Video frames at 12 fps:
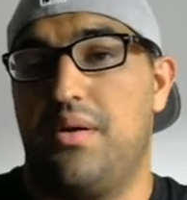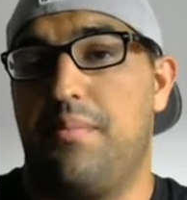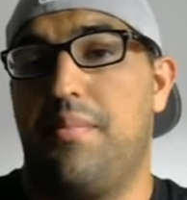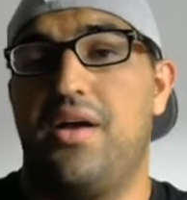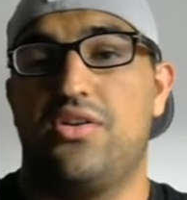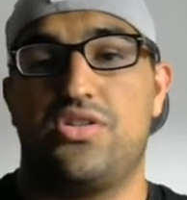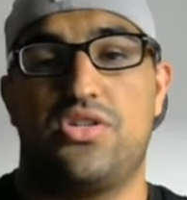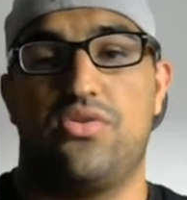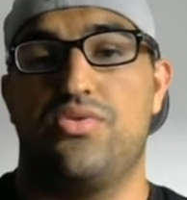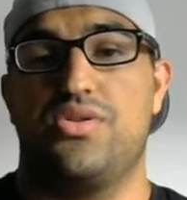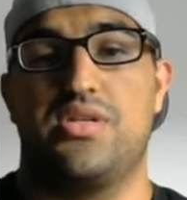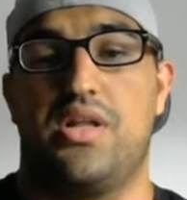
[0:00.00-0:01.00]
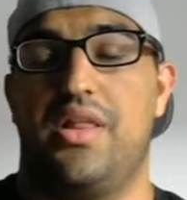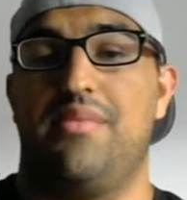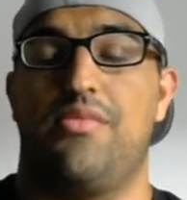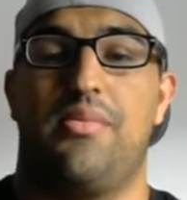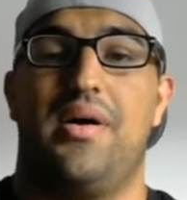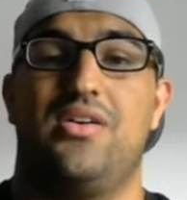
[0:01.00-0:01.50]
Milestones, claim
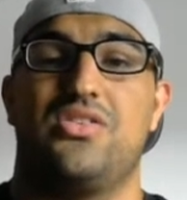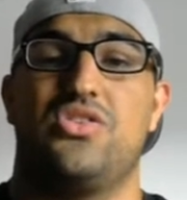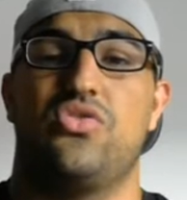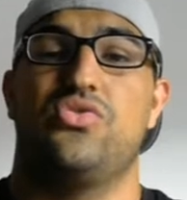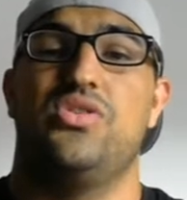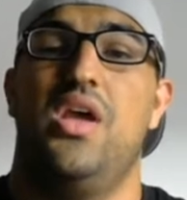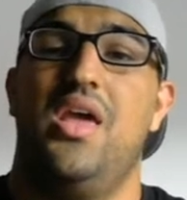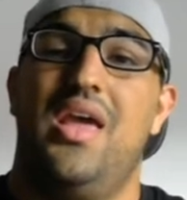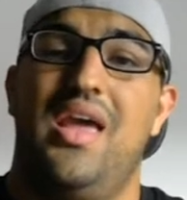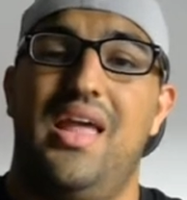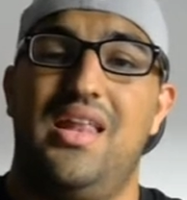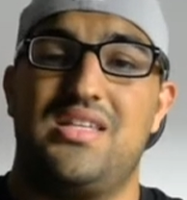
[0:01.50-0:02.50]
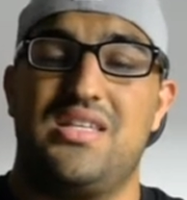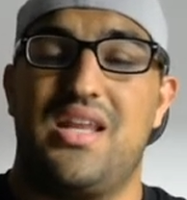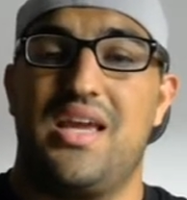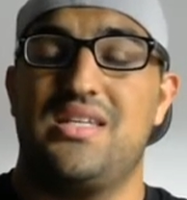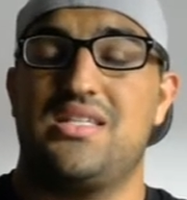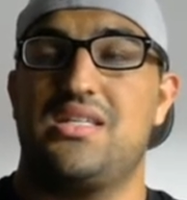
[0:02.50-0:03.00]
your milestones, and it's a
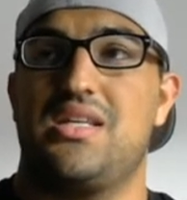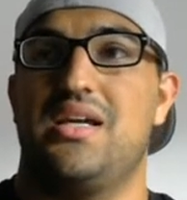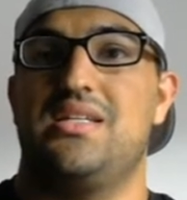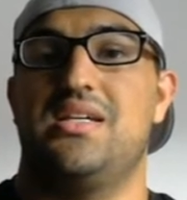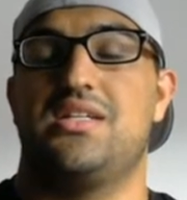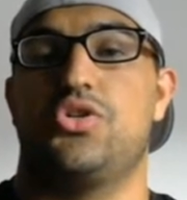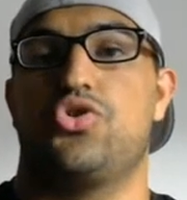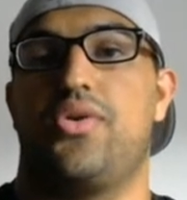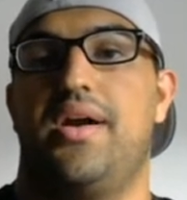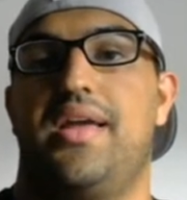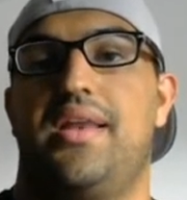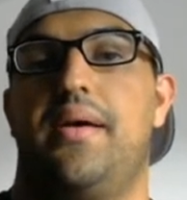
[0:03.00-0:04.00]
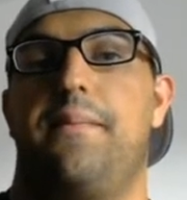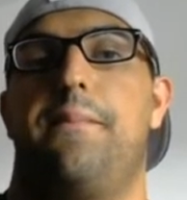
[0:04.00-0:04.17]
nice idea to try and